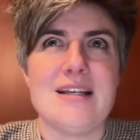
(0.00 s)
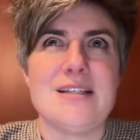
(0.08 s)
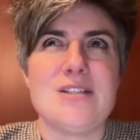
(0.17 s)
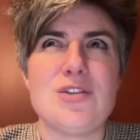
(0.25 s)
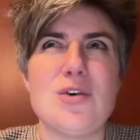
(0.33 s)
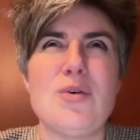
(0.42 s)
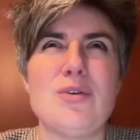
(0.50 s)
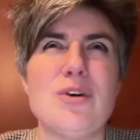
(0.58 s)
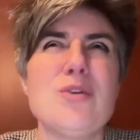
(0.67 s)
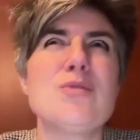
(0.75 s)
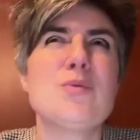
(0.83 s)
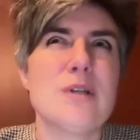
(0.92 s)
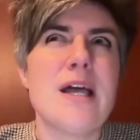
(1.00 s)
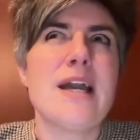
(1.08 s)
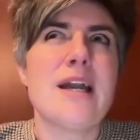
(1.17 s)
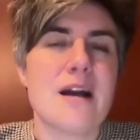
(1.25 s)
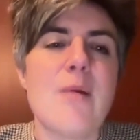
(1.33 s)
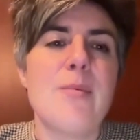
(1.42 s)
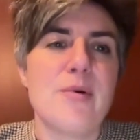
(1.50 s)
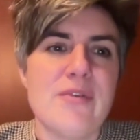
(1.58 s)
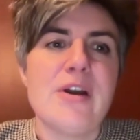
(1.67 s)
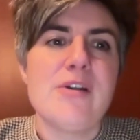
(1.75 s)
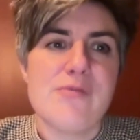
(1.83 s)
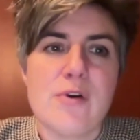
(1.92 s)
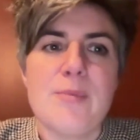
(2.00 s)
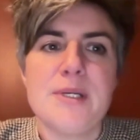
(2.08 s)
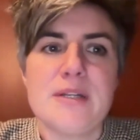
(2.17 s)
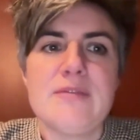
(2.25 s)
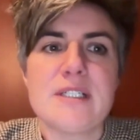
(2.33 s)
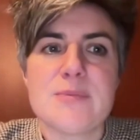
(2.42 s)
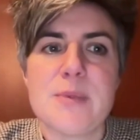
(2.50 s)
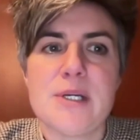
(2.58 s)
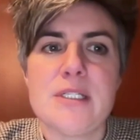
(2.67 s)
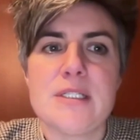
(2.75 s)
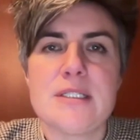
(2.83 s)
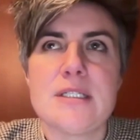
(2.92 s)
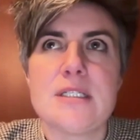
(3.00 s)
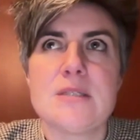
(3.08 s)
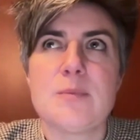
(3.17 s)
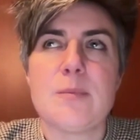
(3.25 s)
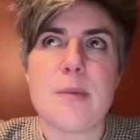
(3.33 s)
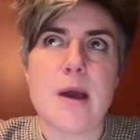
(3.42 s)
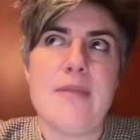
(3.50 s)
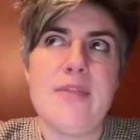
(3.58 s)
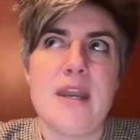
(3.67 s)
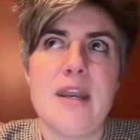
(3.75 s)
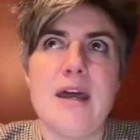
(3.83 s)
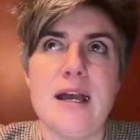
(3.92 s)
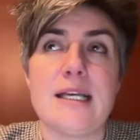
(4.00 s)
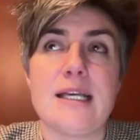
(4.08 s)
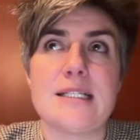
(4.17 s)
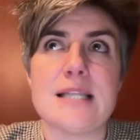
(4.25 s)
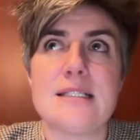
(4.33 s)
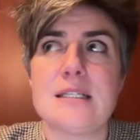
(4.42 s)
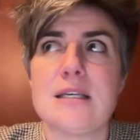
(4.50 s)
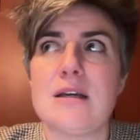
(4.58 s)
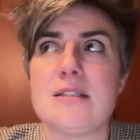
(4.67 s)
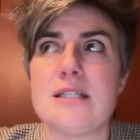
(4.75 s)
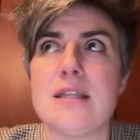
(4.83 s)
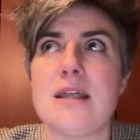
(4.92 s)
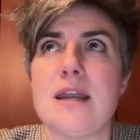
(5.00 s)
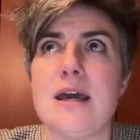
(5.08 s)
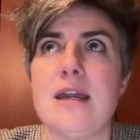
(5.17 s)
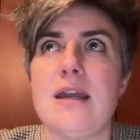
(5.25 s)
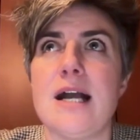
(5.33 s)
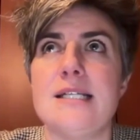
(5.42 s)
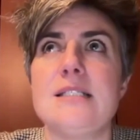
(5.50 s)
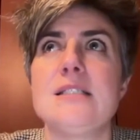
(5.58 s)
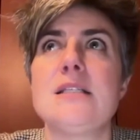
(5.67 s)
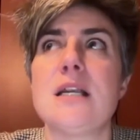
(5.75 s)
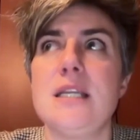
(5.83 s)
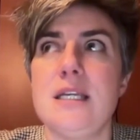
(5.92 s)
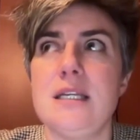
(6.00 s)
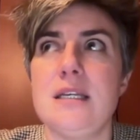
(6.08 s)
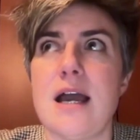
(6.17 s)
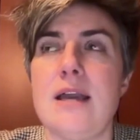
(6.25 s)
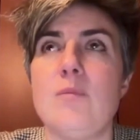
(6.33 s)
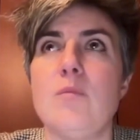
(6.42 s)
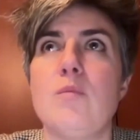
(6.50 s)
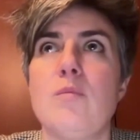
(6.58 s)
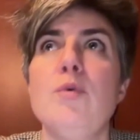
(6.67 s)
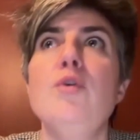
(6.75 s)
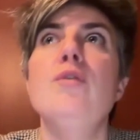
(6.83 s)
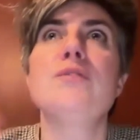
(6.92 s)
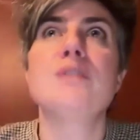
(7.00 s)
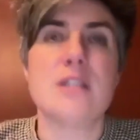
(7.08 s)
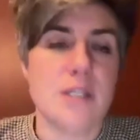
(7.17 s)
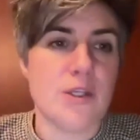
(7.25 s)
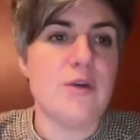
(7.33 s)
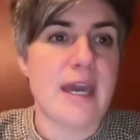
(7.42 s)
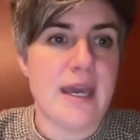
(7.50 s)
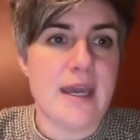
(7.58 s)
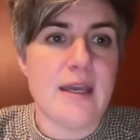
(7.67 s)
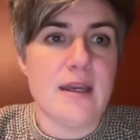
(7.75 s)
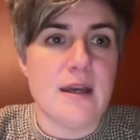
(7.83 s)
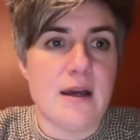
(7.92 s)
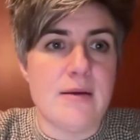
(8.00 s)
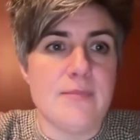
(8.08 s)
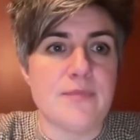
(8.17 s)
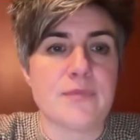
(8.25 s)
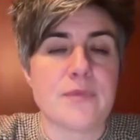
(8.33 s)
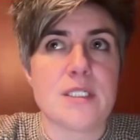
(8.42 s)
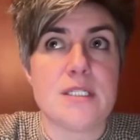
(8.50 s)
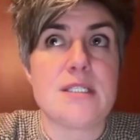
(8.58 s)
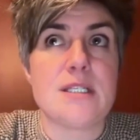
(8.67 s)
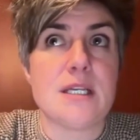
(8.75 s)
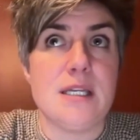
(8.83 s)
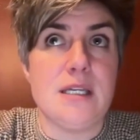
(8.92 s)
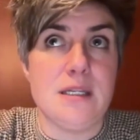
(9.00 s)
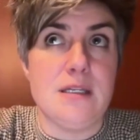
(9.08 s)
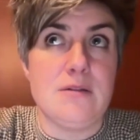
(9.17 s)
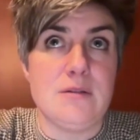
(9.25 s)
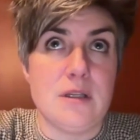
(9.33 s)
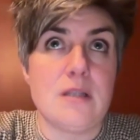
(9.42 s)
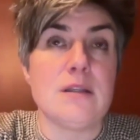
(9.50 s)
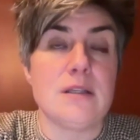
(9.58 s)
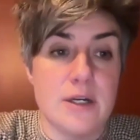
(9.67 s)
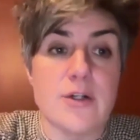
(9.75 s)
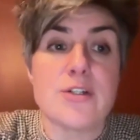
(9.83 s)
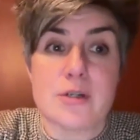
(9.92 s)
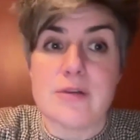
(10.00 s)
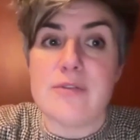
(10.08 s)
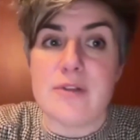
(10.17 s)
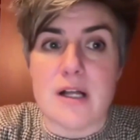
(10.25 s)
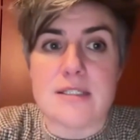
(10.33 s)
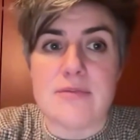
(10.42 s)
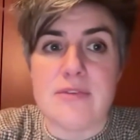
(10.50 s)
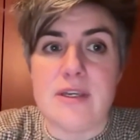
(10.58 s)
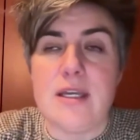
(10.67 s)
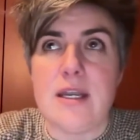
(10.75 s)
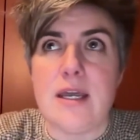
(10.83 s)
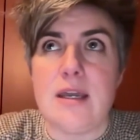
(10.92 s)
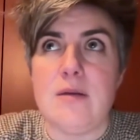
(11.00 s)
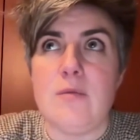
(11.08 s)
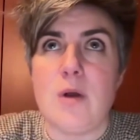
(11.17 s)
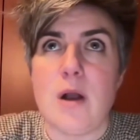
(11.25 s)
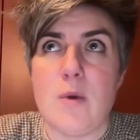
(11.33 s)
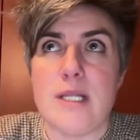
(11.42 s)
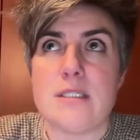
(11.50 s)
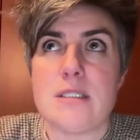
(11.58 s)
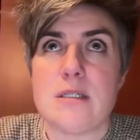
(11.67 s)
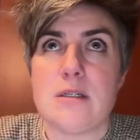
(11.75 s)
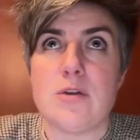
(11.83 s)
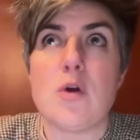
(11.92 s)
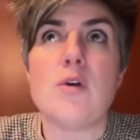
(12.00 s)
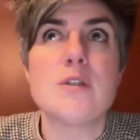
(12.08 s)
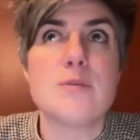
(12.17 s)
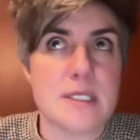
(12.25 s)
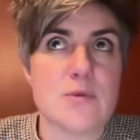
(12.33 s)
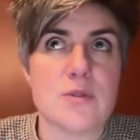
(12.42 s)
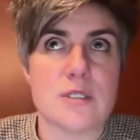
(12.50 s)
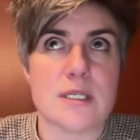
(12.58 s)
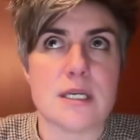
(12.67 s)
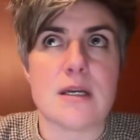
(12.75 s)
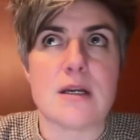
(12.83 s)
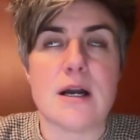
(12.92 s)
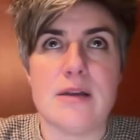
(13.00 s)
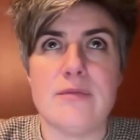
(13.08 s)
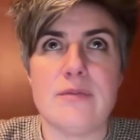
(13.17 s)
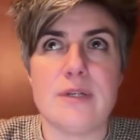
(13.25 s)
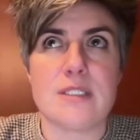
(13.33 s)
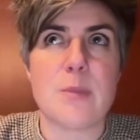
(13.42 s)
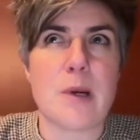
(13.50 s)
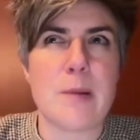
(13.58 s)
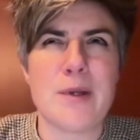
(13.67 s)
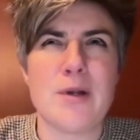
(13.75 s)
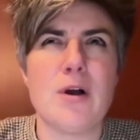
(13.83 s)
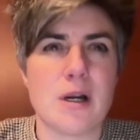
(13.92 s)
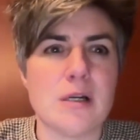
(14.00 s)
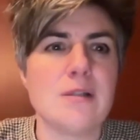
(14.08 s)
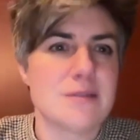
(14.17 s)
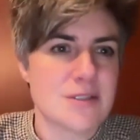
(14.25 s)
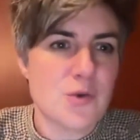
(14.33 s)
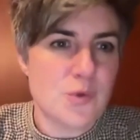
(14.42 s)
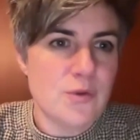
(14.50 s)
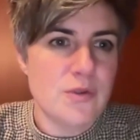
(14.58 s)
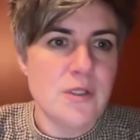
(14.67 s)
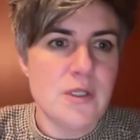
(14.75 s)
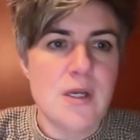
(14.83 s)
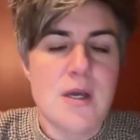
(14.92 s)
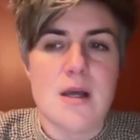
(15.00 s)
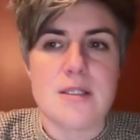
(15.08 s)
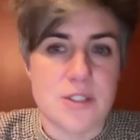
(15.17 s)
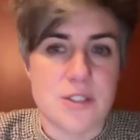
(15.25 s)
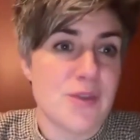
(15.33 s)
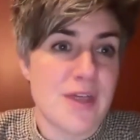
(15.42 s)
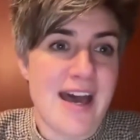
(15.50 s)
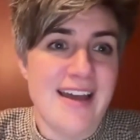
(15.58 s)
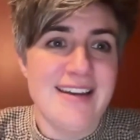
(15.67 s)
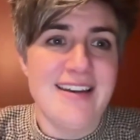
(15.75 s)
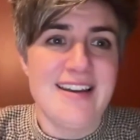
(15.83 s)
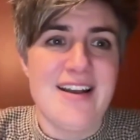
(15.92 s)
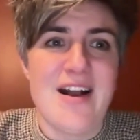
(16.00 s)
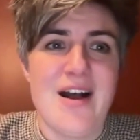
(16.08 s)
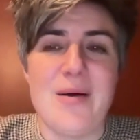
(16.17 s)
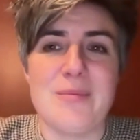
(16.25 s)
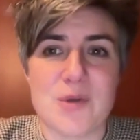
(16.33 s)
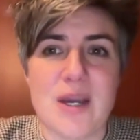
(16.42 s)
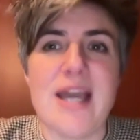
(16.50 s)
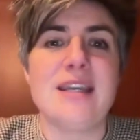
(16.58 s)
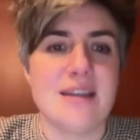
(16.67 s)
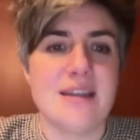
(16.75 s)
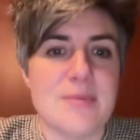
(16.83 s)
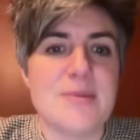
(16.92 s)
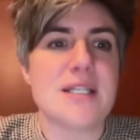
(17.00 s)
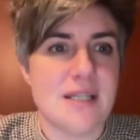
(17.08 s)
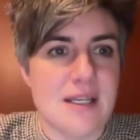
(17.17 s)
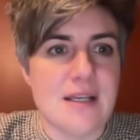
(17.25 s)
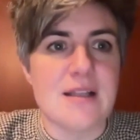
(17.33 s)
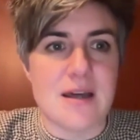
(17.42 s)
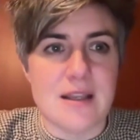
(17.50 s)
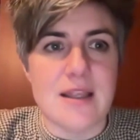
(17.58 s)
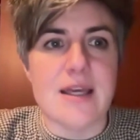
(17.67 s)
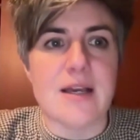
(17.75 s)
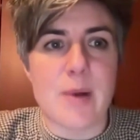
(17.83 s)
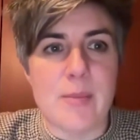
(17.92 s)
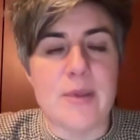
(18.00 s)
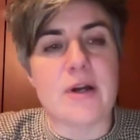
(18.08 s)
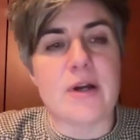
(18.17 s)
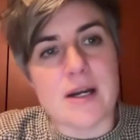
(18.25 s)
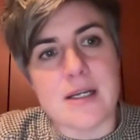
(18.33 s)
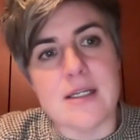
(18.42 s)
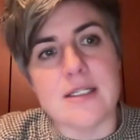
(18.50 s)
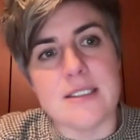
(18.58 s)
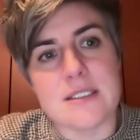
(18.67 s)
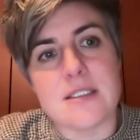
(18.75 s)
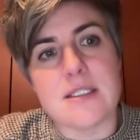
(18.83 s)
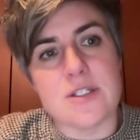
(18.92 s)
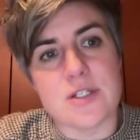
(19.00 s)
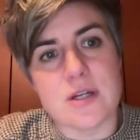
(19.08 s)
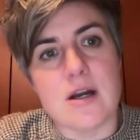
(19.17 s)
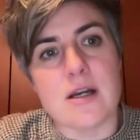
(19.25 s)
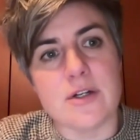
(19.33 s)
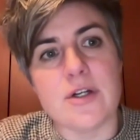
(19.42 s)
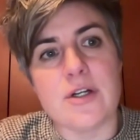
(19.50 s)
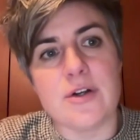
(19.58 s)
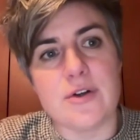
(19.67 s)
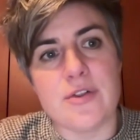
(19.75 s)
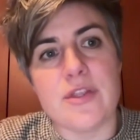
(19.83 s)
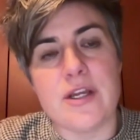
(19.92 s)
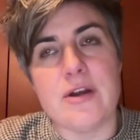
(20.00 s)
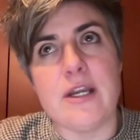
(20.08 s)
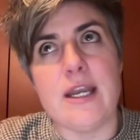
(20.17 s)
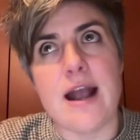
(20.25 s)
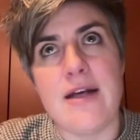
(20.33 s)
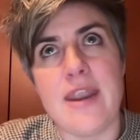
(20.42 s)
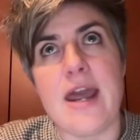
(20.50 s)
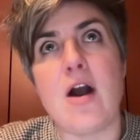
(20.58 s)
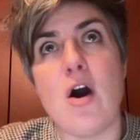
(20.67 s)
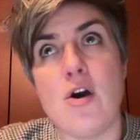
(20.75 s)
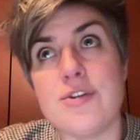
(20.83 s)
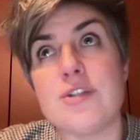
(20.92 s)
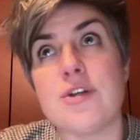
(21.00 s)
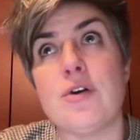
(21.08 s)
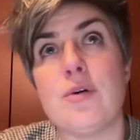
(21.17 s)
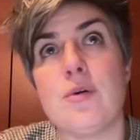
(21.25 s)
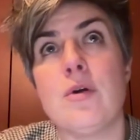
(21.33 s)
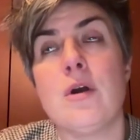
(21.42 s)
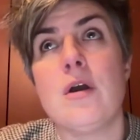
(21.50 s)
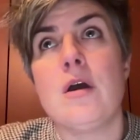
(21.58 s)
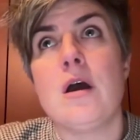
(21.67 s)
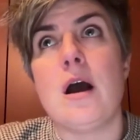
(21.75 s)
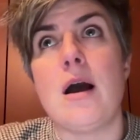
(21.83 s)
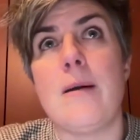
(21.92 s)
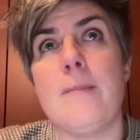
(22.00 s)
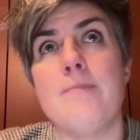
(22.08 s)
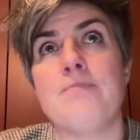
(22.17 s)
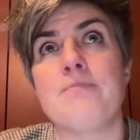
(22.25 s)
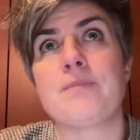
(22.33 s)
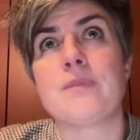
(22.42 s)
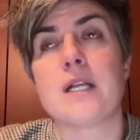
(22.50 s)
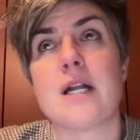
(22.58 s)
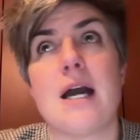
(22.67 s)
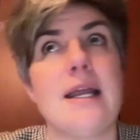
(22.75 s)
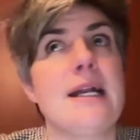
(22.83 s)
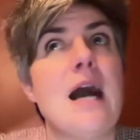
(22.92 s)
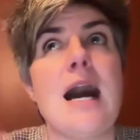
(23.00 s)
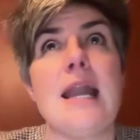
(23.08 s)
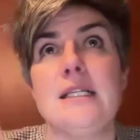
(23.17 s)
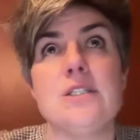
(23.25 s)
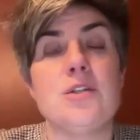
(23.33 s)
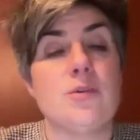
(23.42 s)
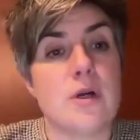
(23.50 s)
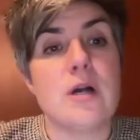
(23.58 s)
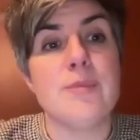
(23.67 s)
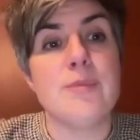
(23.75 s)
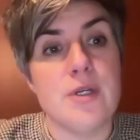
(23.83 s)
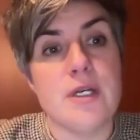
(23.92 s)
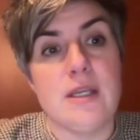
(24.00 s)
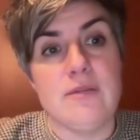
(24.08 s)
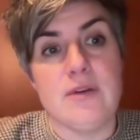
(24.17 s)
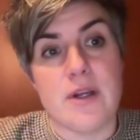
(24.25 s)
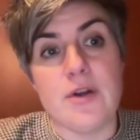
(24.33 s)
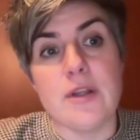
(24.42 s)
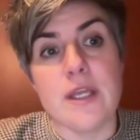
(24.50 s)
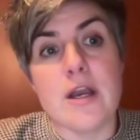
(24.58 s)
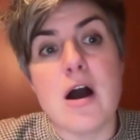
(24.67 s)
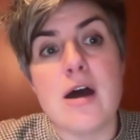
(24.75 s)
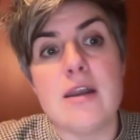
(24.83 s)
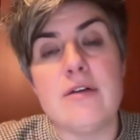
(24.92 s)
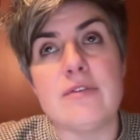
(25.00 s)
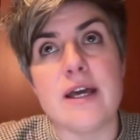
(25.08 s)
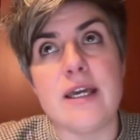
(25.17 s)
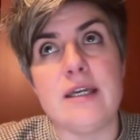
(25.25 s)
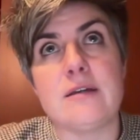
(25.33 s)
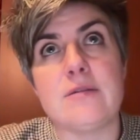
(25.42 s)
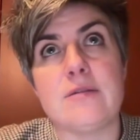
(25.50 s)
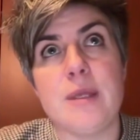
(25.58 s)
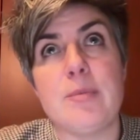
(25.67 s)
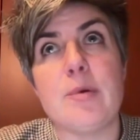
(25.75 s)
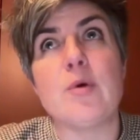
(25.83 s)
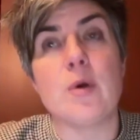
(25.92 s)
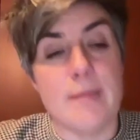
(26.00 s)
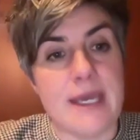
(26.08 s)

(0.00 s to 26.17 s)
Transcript: so those were like a couple very formative experiences and then i guess lastly i'll say that i i studied i moved to the uk um, to study literature and philosophy and i i went to goldsmiths which is like a kind of experimental art school to do that um, so i ended up studying a lot of like public art and installation art and critical theory and i also um, kind of got into a community very early on of like people who were